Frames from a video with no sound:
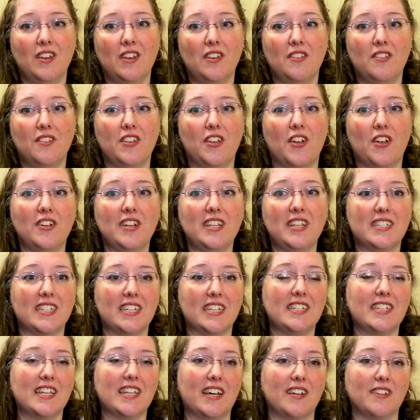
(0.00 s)
The only
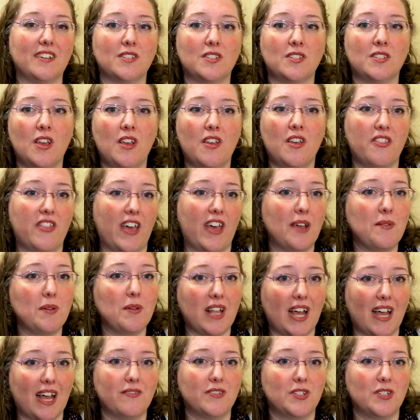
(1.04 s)
details they will
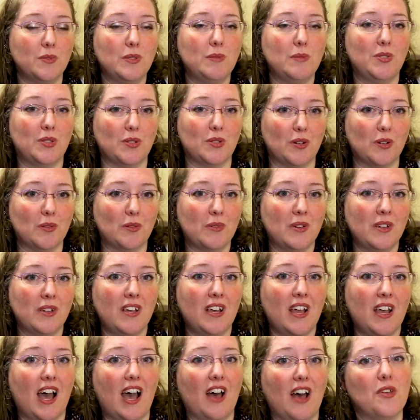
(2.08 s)
have to absorb
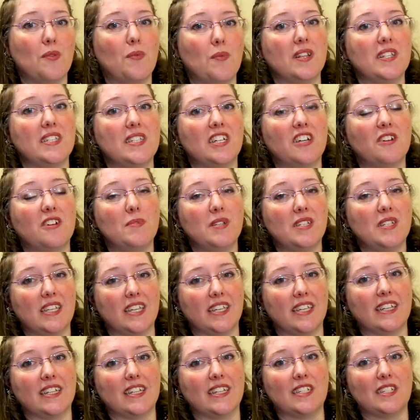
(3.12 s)
are the ones that are
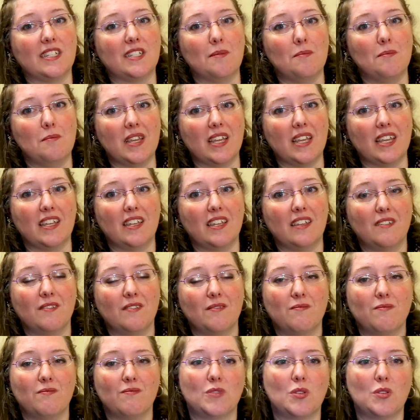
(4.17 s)
particular to me,
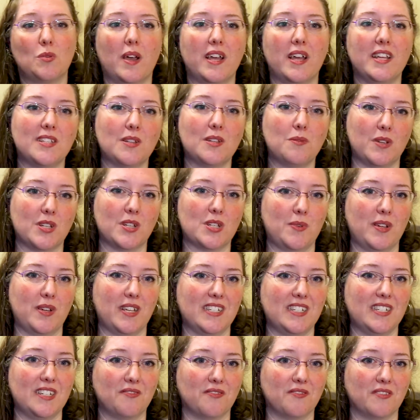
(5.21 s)
the ways in which we are
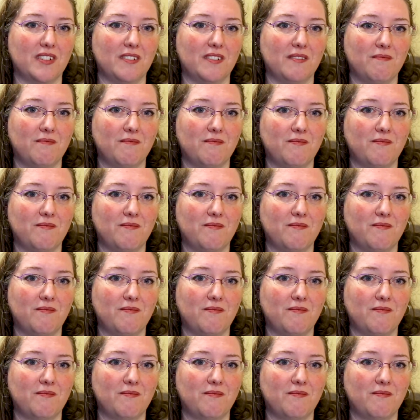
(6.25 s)
different.